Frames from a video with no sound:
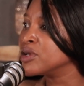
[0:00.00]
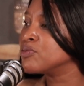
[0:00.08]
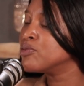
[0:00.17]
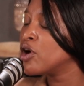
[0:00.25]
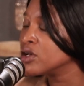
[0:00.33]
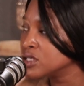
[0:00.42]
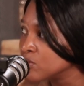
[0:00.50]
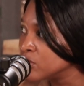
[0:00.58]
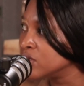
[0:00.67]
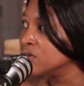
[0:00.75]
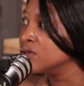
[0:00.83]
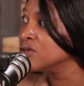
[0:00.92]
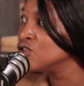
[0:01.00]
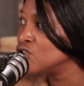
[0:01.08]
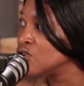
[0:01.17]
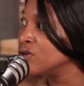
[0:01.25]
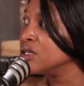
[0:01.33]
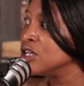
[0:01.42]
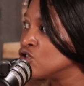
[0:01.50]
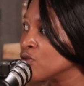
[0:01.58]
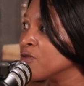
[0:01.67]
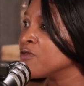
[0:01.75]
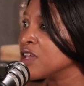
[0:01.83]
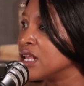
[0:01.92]
but possible journey to
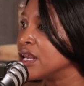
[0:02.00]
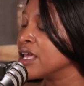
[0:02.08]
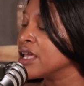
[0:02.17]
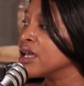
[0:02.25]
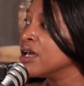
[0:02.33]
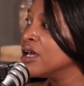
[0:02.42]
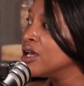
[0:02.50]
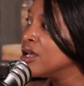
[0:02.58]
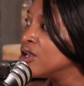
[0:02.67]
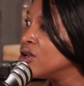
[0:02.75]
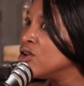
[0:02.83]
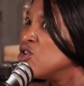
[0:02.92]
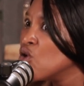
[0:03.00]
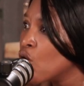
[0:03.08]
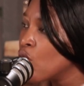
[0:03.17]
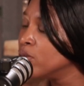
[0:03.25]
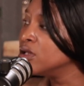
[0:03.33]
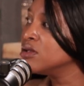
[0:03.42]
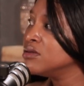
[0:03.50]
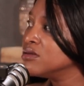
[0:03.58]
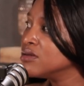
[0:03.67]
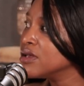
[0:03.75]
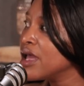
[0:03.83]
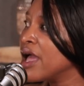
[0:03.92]
feeling normal
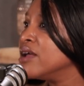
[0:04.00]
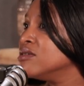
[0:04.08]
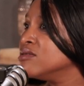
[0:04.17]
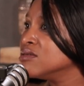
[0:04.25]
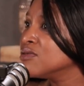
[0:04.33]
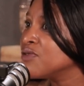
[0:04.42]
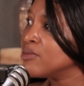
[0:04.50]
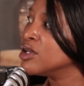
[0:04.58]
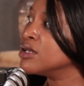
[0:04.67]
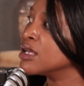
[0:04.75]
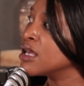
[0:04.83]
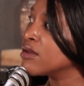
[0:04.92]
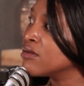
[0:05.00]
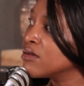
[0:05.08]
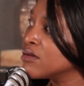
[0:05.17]
and feminine again?